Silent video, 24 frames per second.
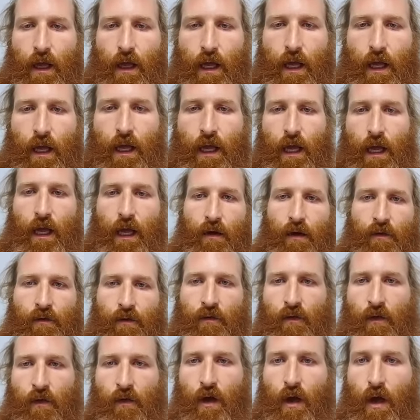
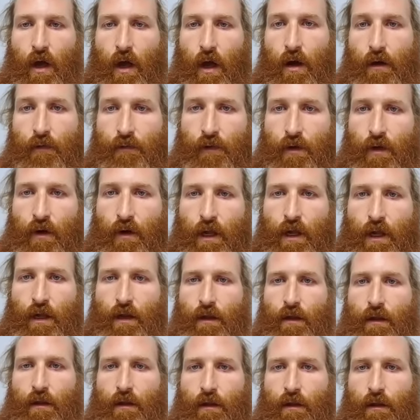and overnight,
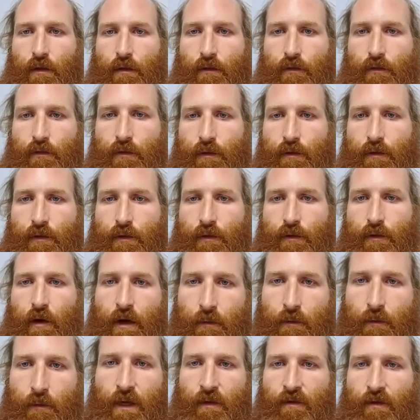through
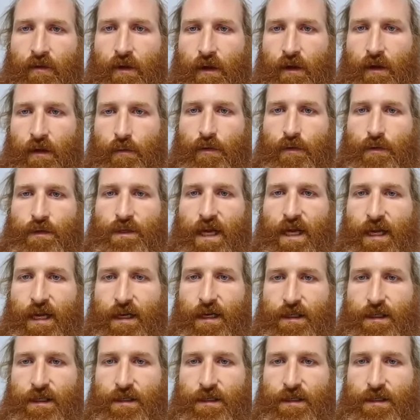documenting the
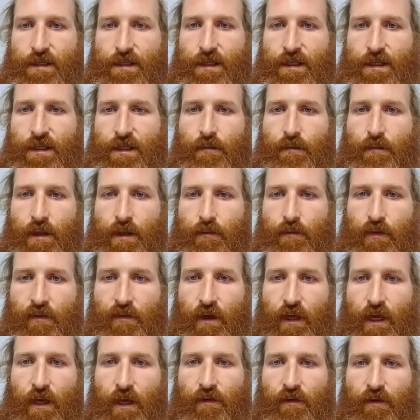brutality by the Morton
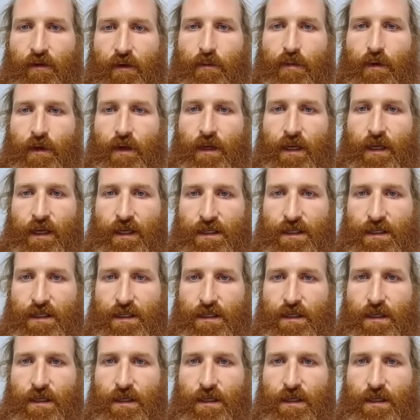County Police,